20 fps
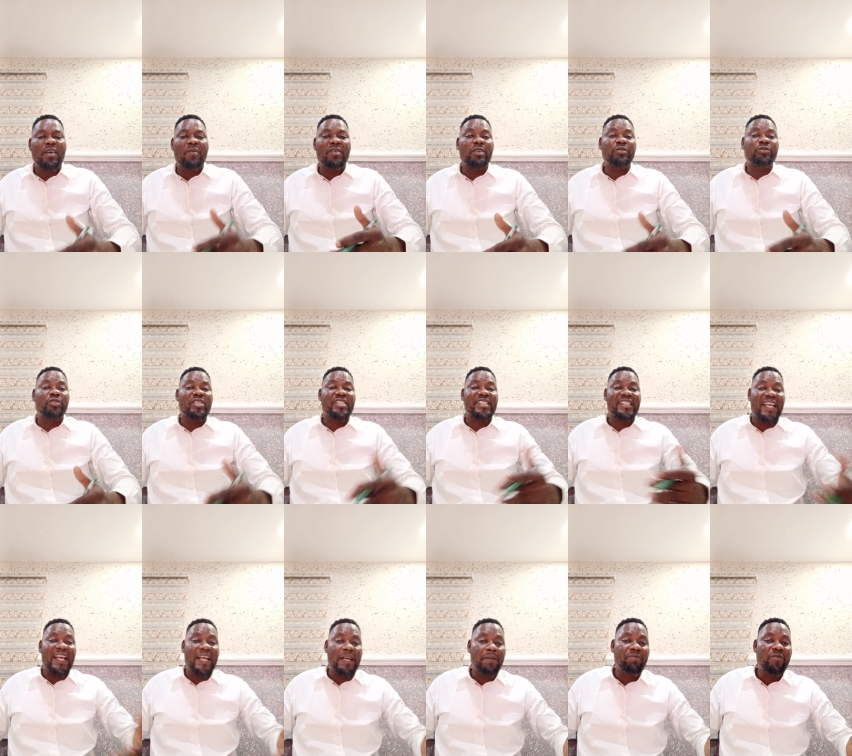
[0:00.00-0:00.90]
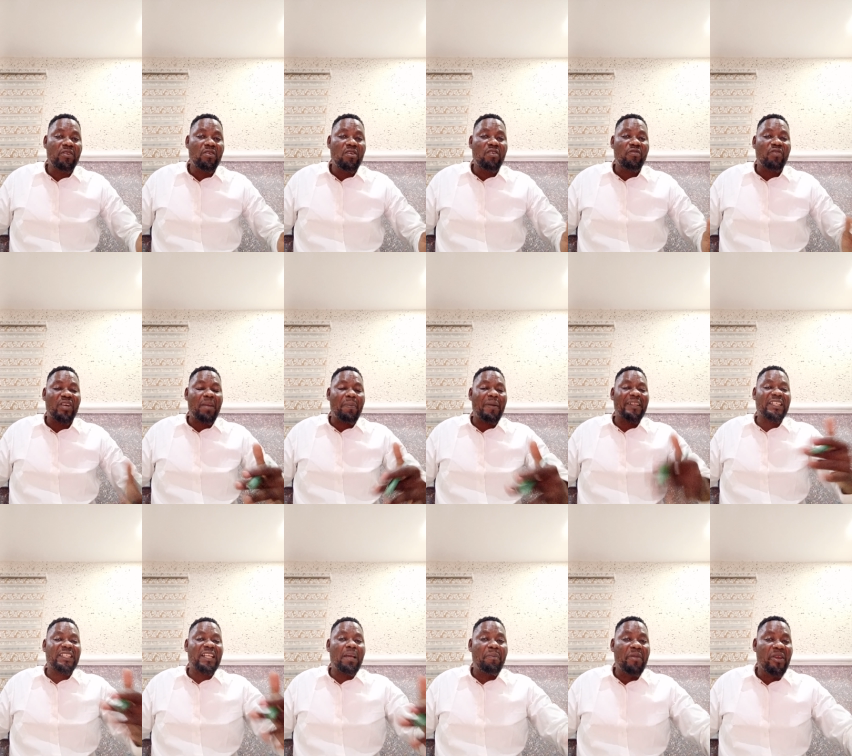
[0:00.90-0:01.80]
available for sale for the
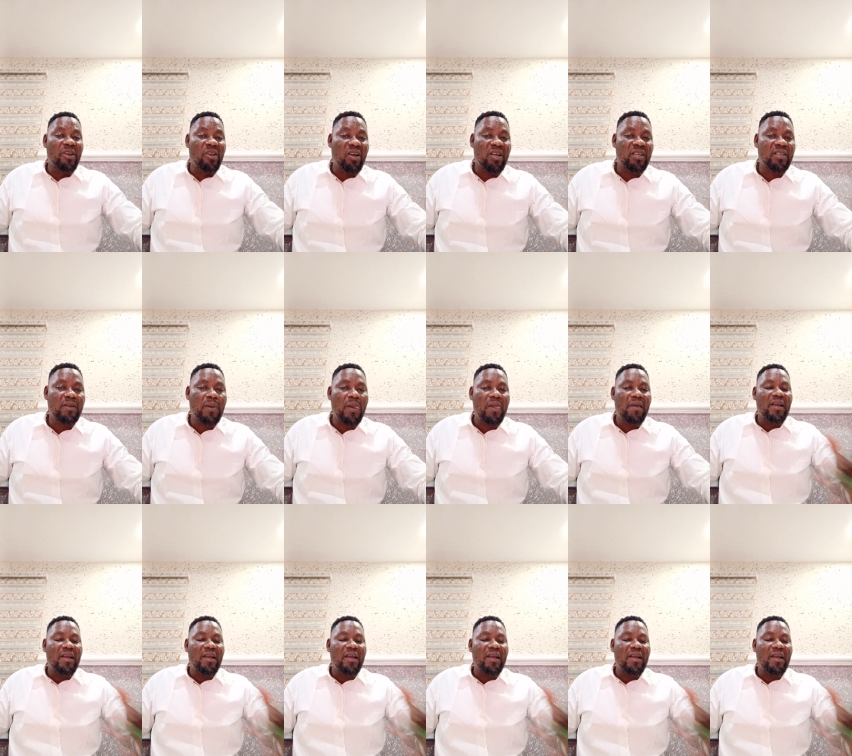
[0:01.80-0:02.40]
particular period,